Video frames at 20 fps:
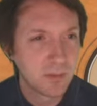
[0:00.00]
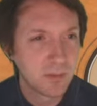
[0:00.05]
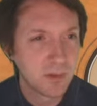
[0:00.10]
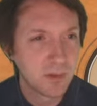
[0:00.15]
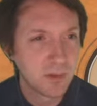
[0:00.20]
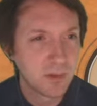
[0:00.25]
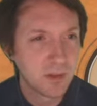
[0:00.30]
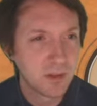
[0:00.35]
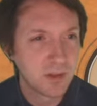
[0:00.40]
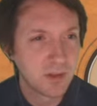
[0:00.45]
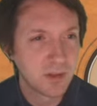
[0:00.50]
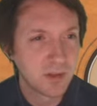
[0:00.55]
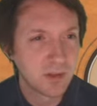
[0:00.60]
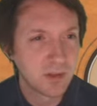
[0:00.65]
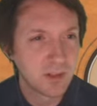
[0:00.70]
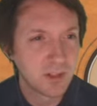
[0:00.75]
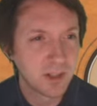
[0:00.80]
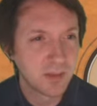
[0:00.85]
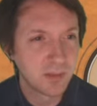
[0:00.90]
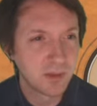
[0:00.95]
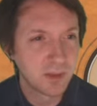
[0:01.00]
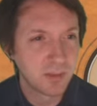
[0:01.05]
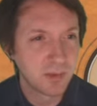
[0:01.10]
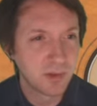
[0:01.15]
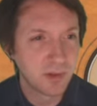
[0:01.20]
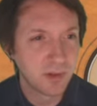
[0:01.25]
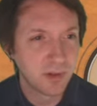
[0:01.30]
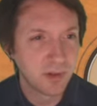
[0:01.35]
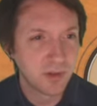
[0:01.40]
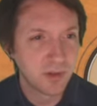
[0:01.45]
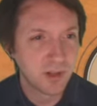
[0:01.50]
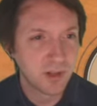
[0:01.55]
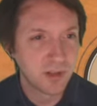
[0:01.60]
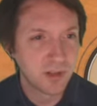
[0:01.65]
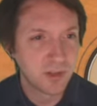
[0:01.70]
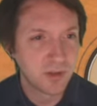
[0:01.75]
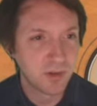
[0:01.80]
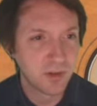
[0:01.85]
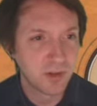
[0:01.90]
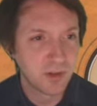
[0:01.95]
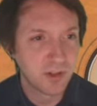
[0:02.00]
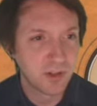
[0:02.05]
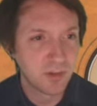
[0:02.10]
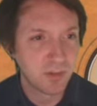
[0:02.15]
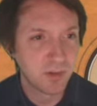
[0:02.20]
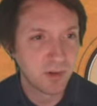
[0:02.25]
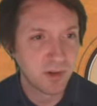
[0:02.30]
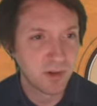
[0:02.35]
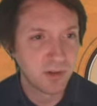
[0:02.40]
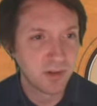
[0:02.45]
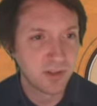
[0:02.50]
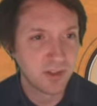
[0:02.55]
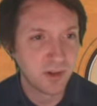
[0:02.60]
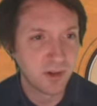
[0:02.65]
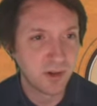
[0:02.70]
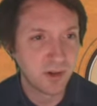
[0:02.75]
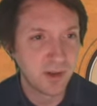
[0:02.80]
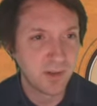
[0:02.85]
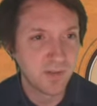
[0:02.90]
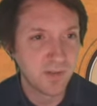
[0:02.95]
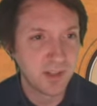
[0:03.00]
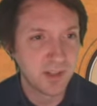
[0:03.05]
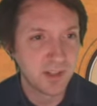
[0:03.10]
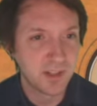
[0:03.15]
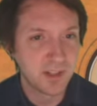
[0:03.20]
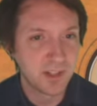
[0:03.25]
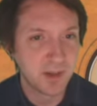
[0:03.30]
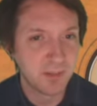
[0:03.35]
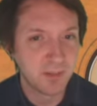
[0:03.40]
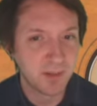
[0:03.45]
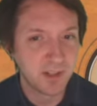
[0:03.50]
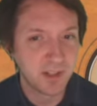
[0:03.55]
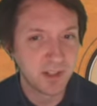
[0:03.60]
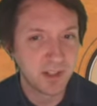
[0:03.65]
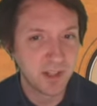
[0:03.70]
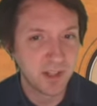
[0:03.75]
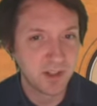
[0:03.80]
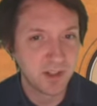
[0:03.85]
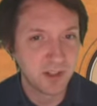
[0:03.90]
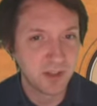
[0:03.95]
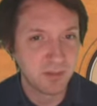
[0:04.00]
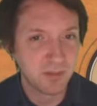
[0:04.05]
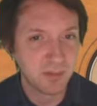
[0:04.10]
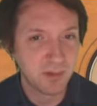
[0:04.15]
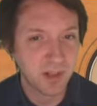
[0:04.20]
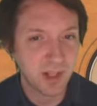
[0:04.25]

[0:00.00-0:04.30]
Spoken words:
Then when you start assembling, put all your construction's parts on the assembly station